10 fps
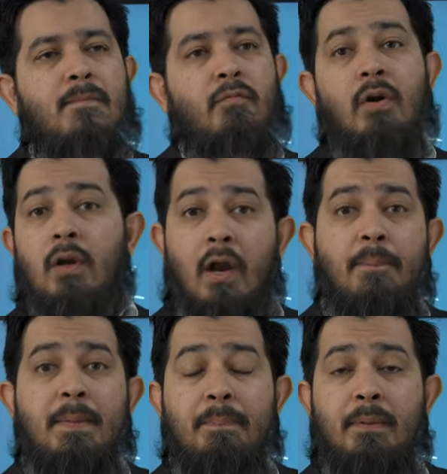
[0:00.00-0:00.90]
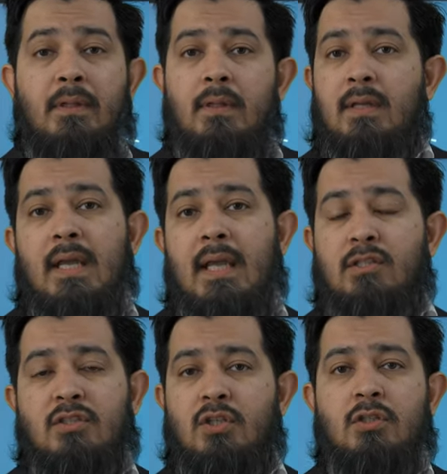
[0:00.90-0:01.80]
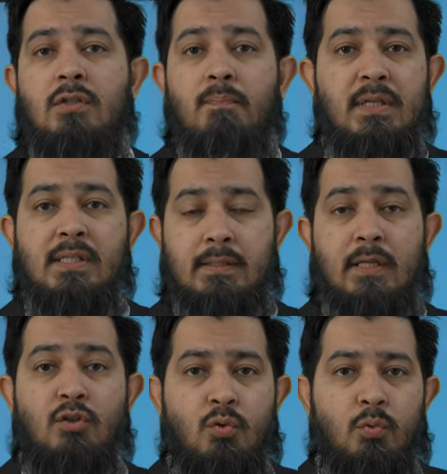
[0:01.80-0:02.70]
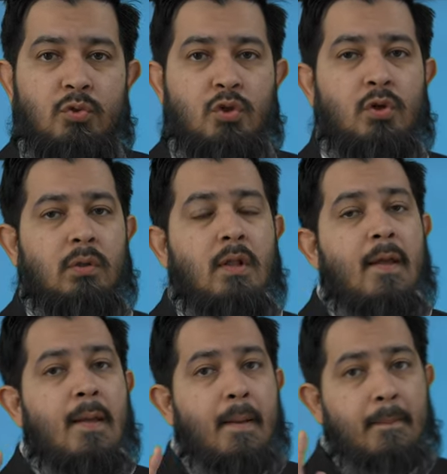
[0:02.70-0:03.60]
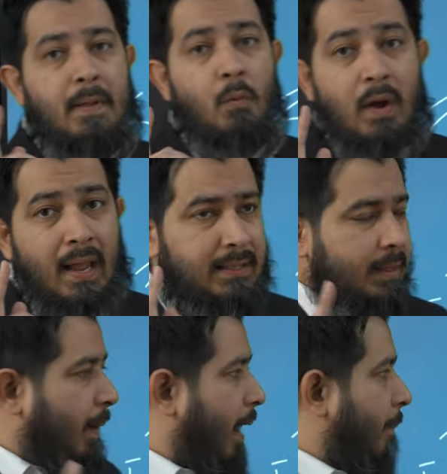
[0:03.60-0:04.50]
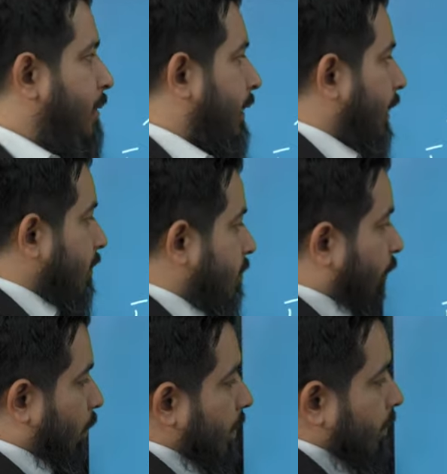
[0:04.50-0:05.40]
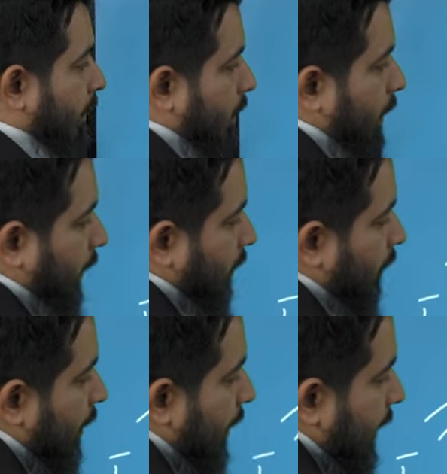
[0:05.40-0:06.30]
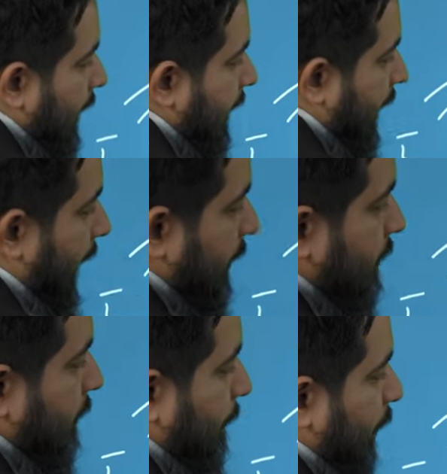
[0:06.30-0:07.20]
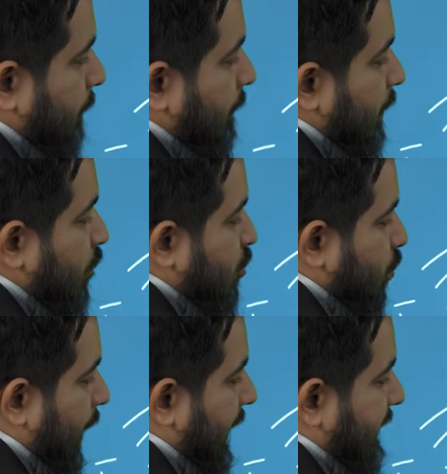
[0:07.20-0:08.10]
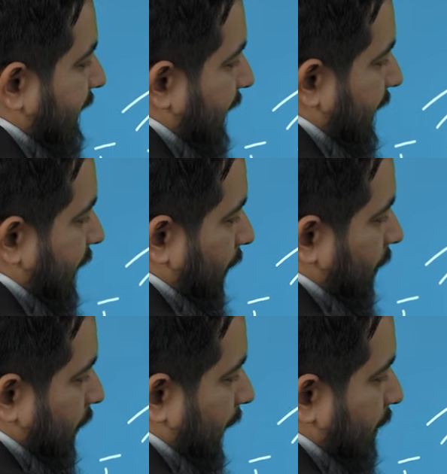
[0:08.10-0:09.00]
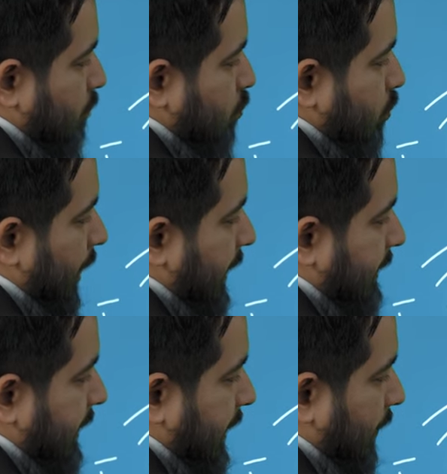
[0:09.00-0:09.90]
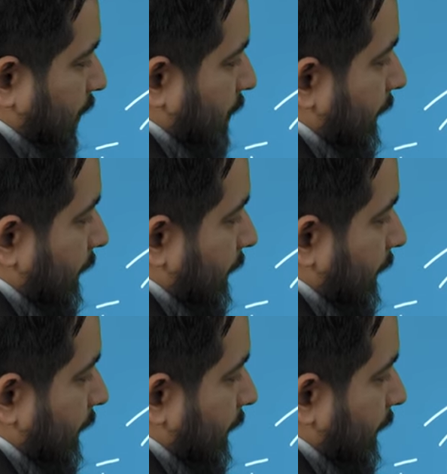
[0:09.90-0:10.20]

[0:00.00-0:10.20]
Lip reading: For a lot of people, it's just business as usual. Now, what ends up happening is, for one of our clients, he had an apartment right here, okay? Right here.